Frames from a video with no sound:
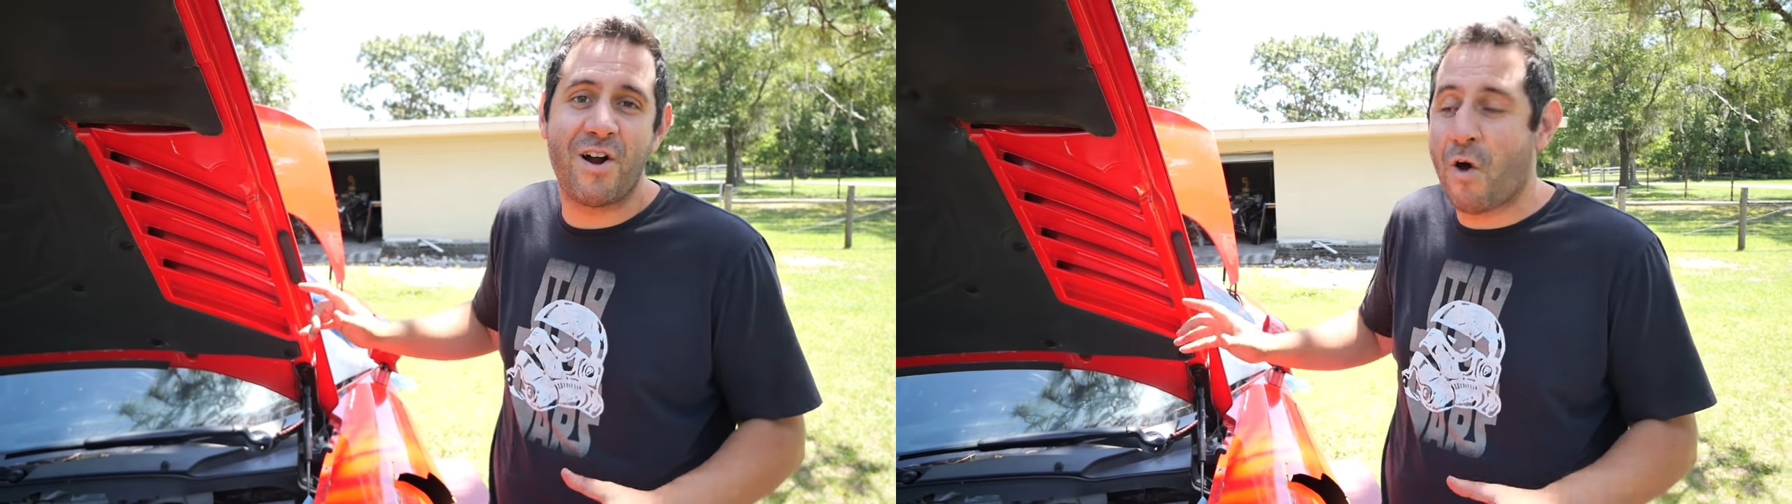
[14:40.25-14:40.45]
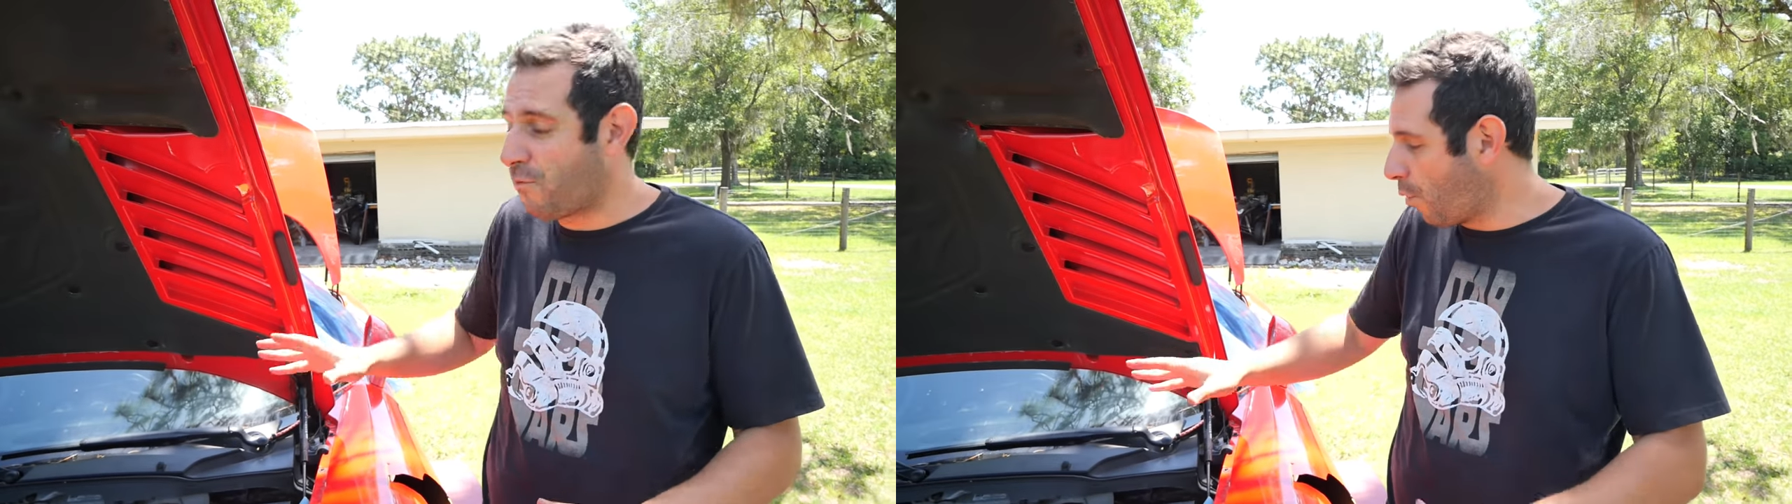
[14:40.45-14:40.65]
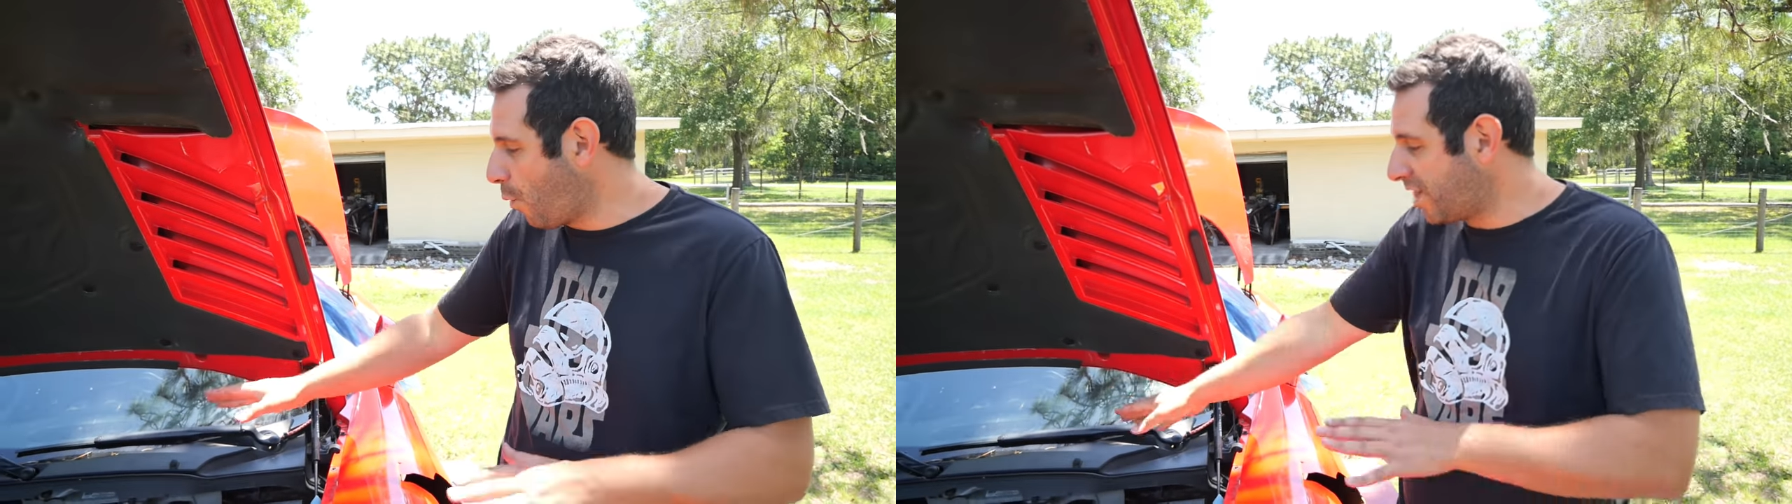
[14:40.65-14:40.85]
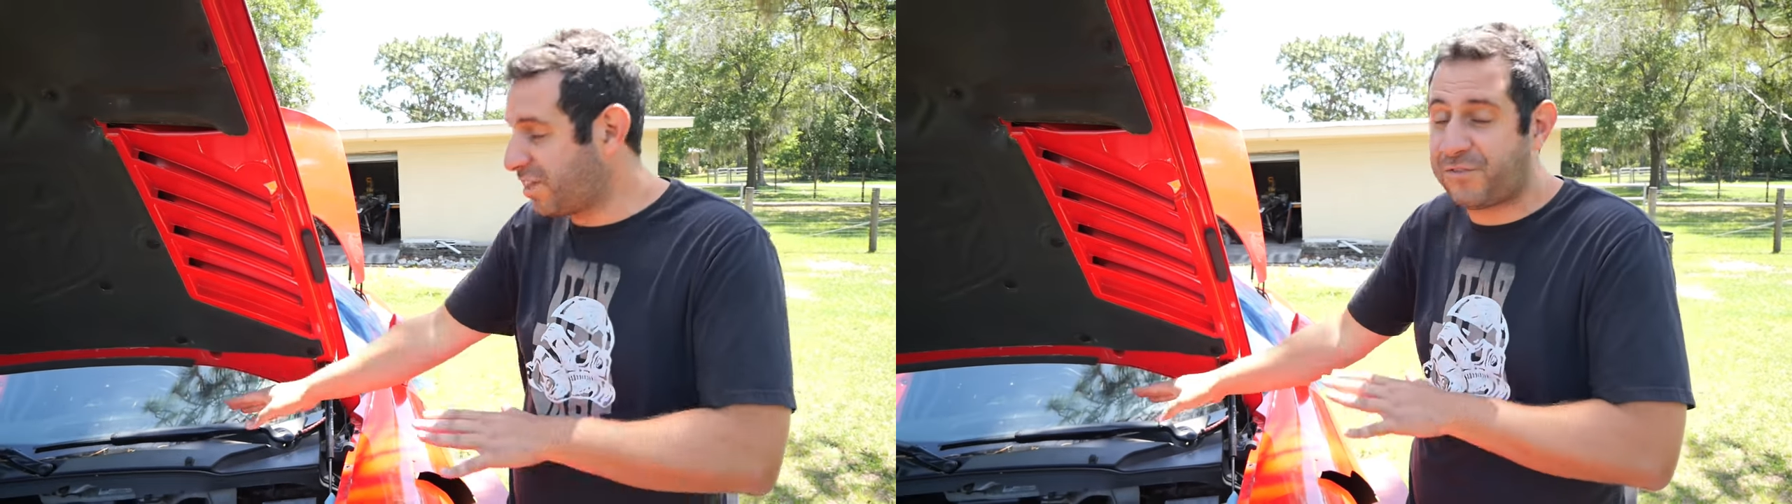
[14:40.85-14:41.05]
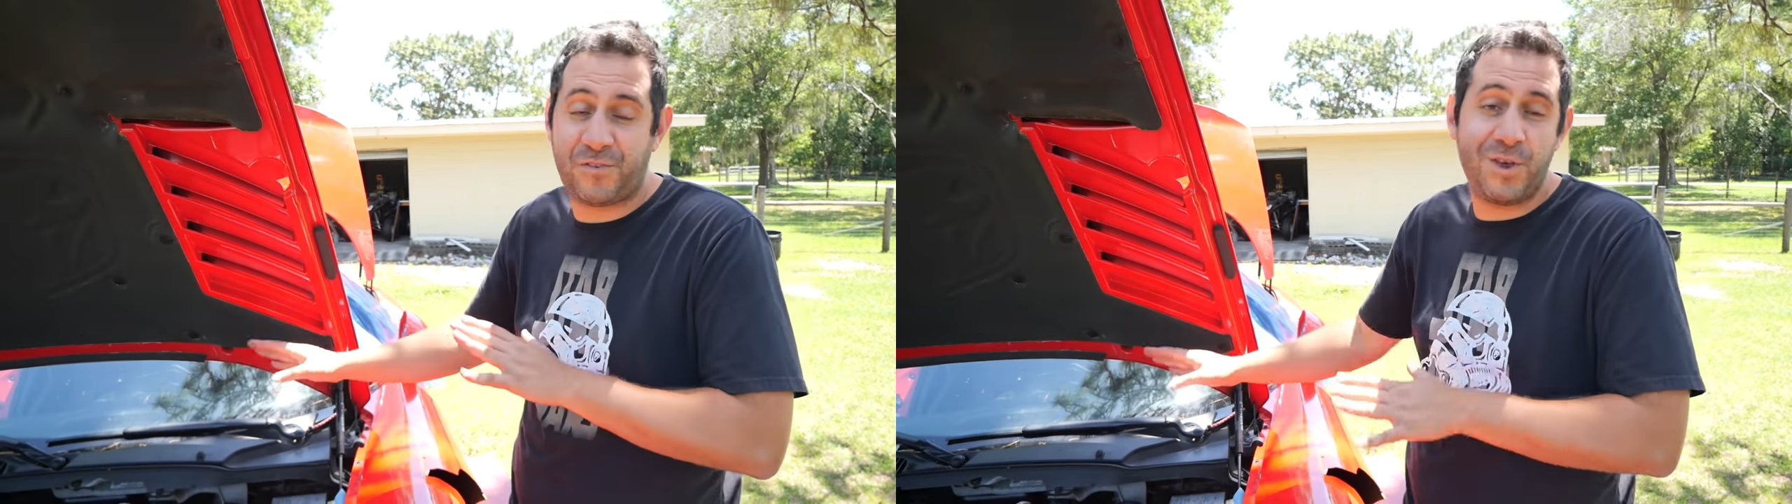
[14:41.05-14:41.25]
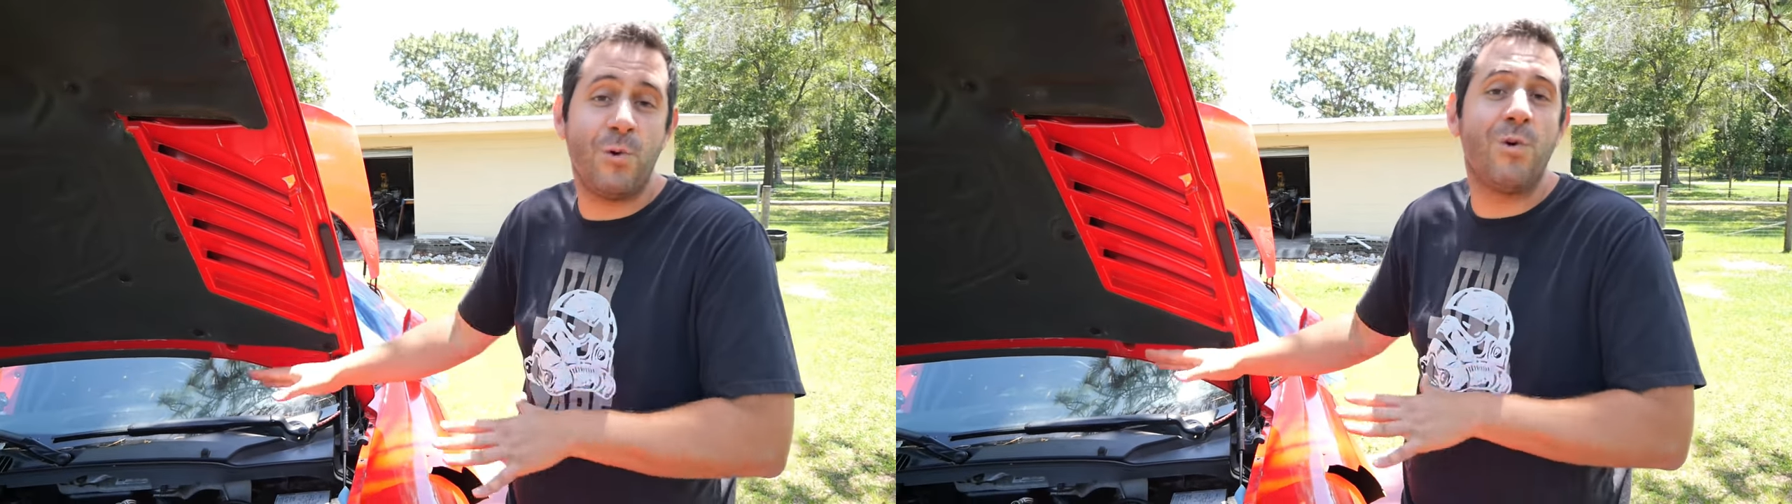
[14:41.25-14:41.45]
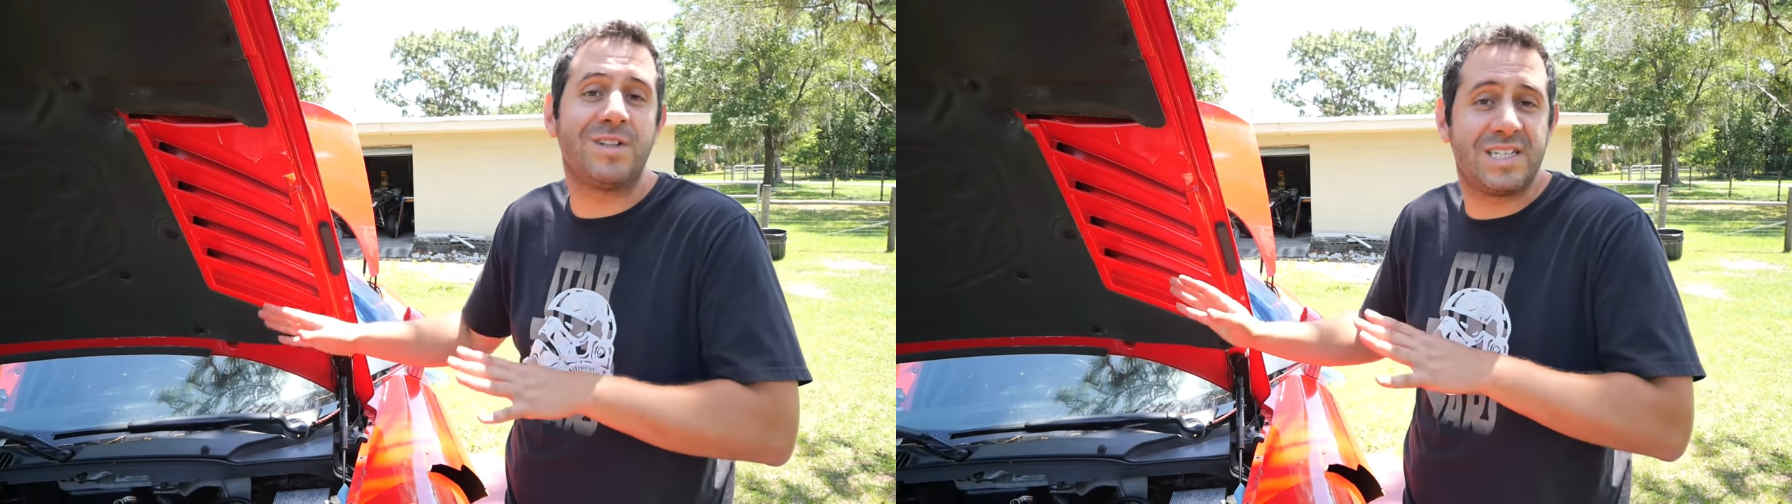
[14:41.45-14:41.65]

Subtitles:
it over with the fuel